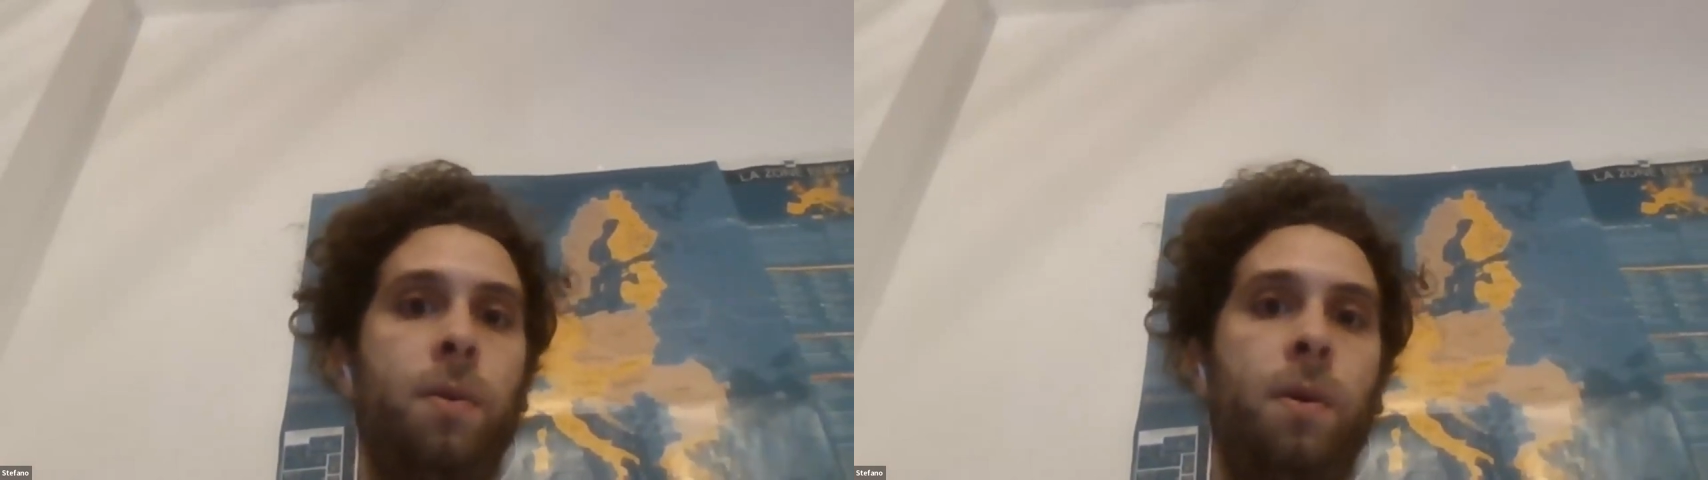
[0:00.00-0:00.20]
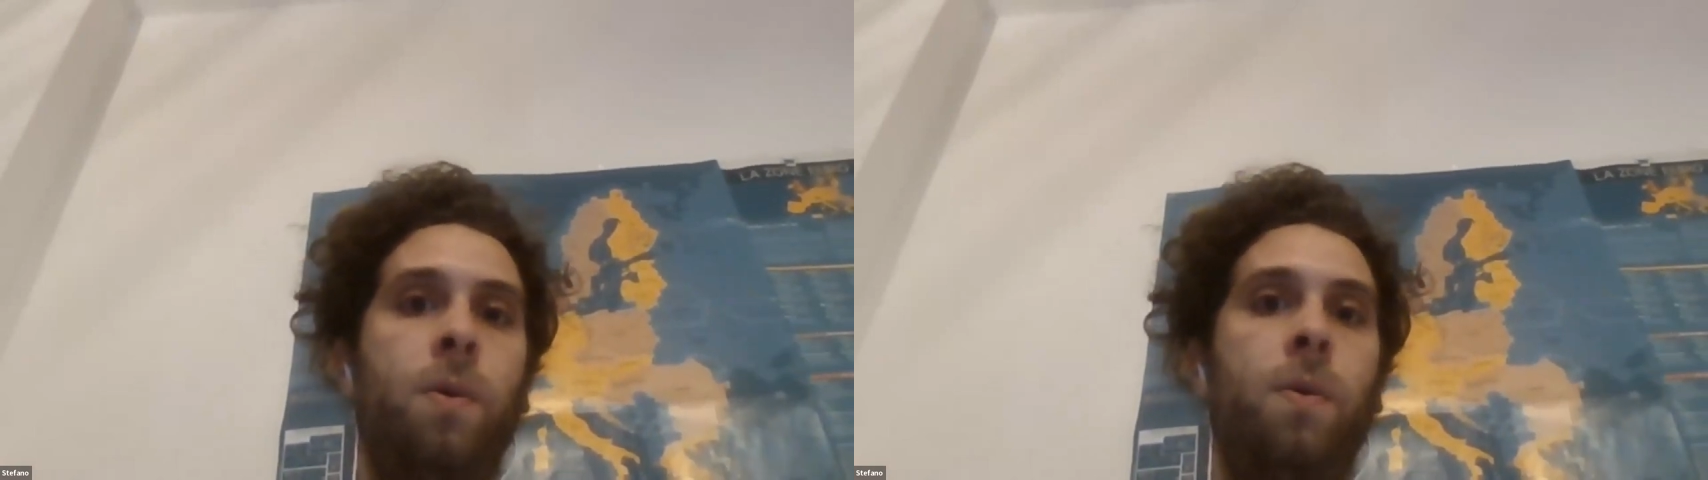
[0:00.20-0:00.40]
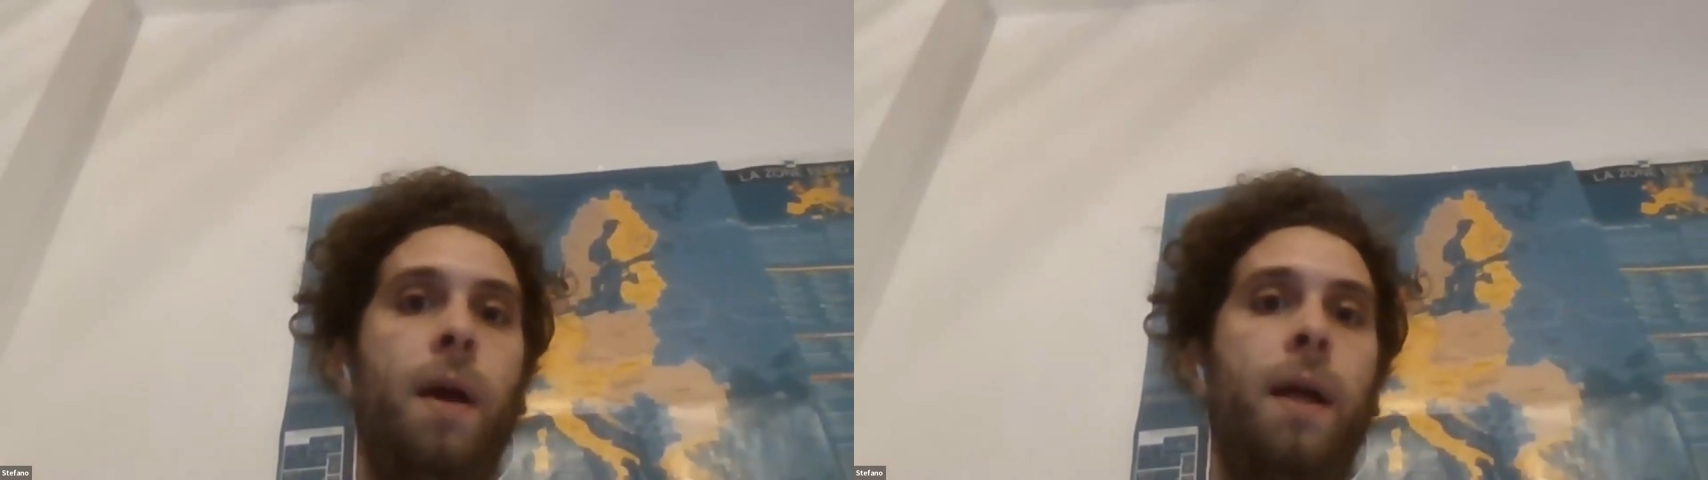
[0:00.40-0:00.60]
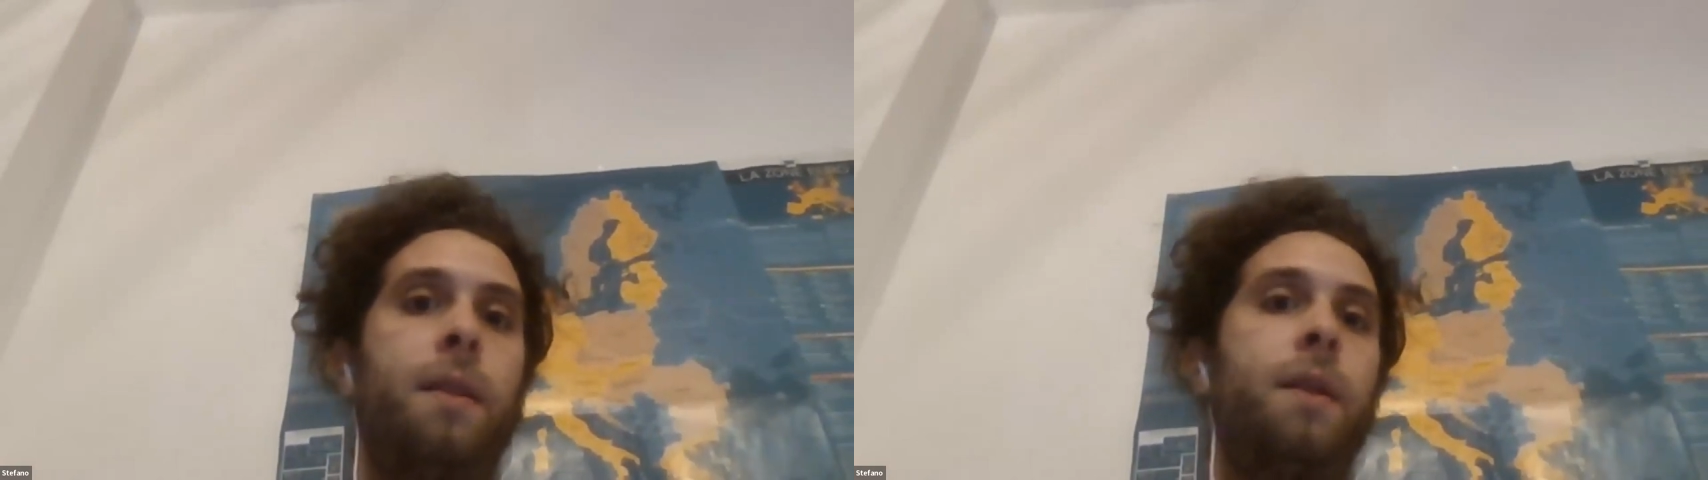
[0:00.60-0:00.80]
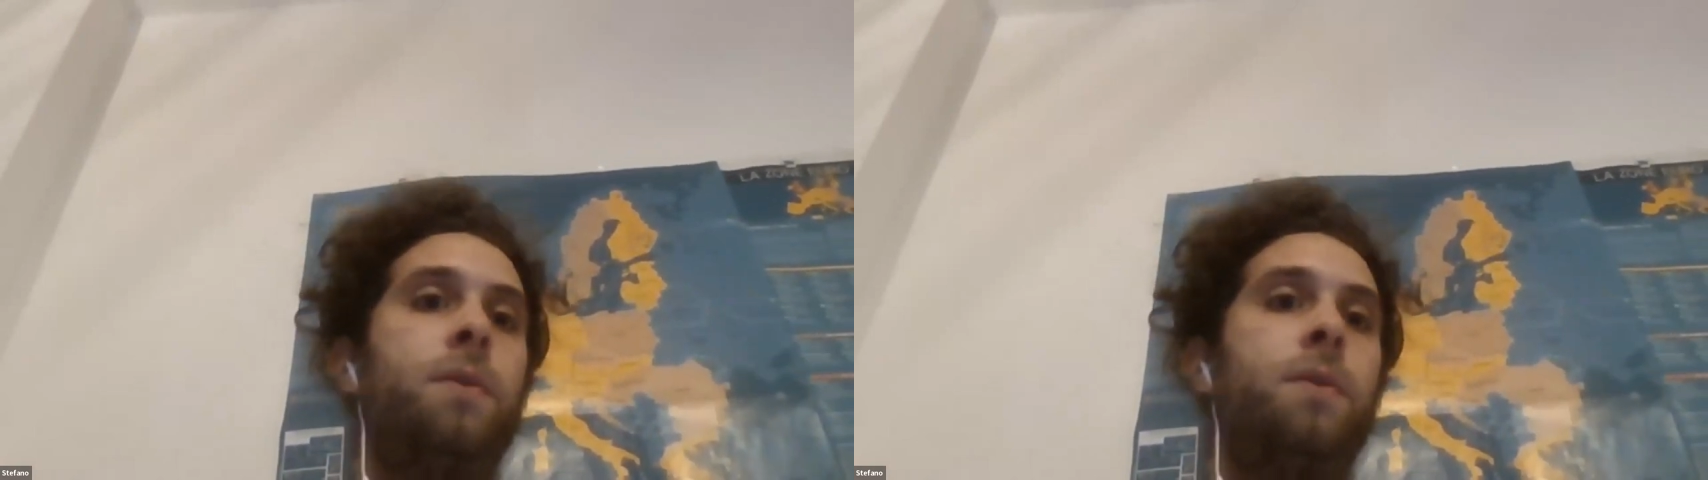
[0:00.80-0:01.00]
know and
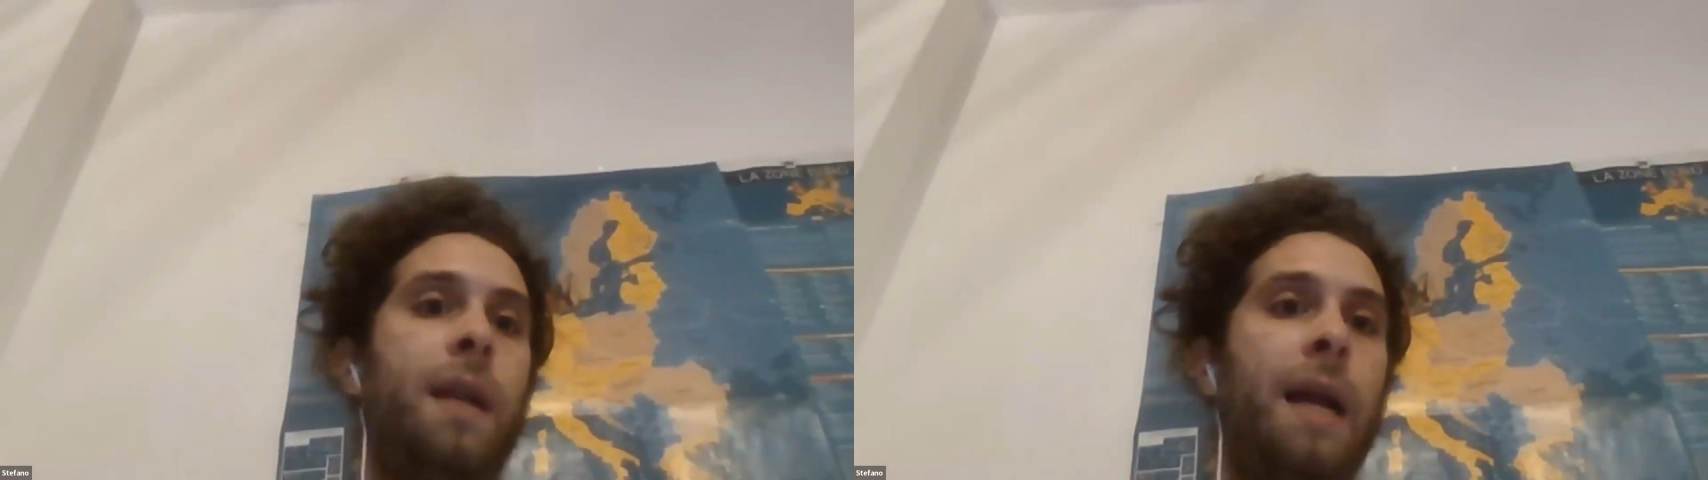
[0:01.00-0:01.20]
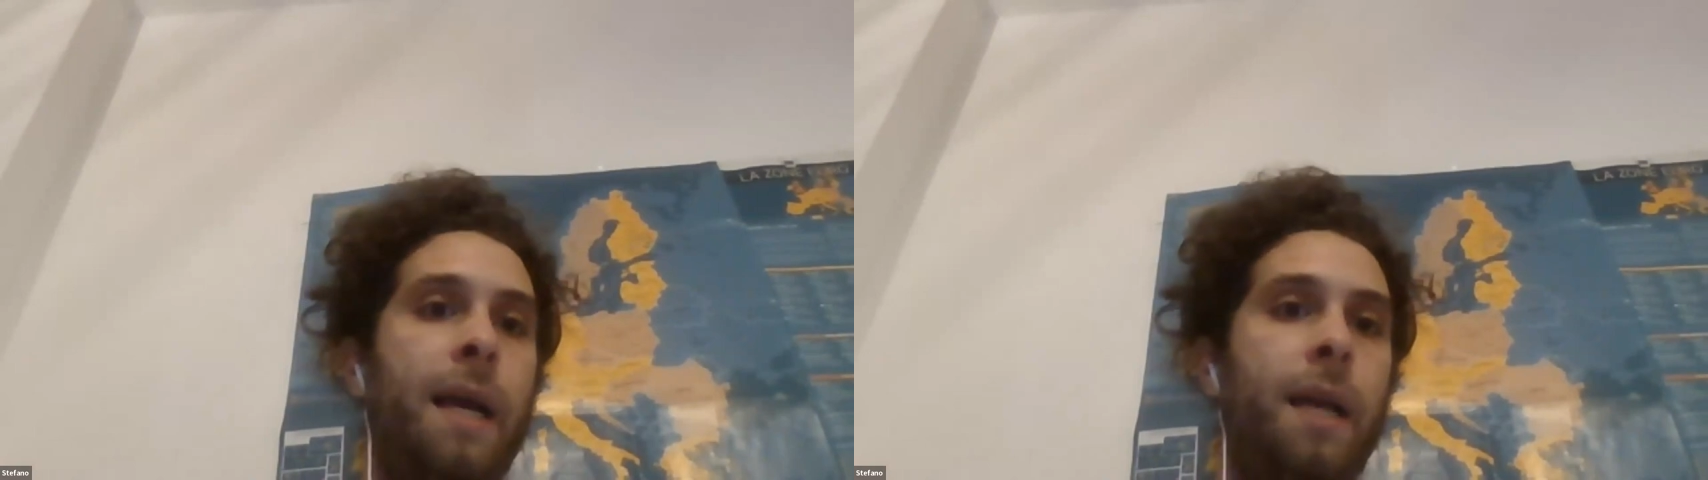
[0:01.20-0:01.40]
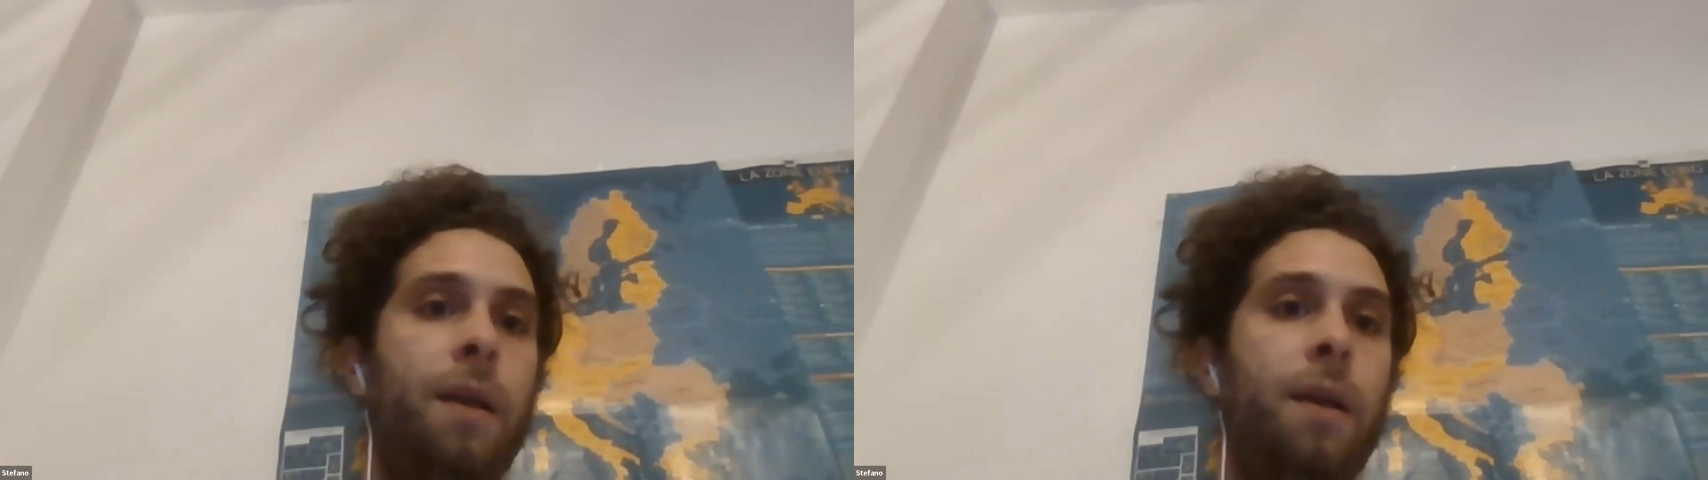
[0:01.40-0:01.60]
that you rely.